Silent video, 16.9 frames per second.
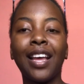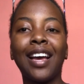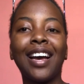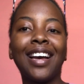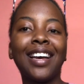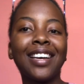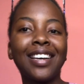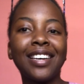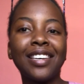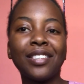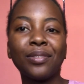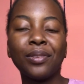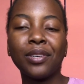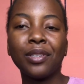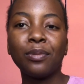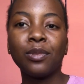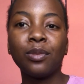Hi guys,
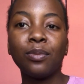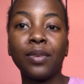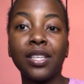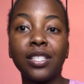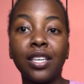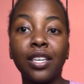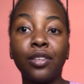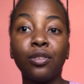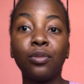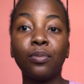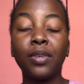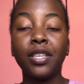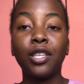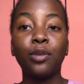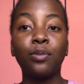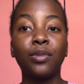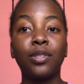welcome to my channel. My
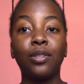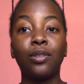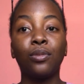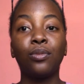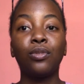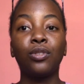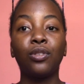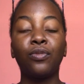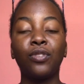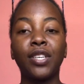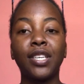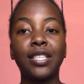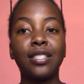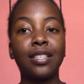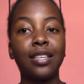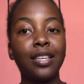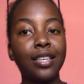name is Lu. Don't forget
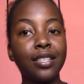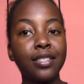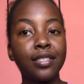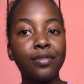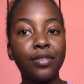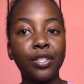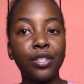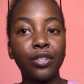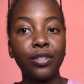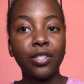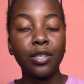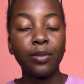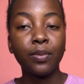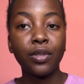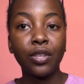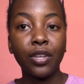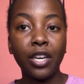to like this video,
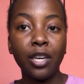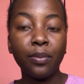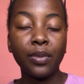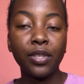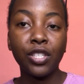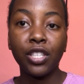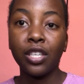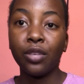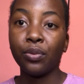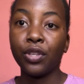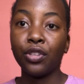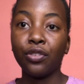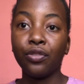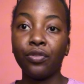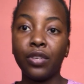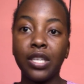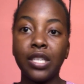subscribe and share with your
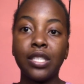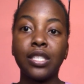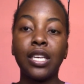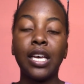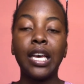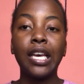friends.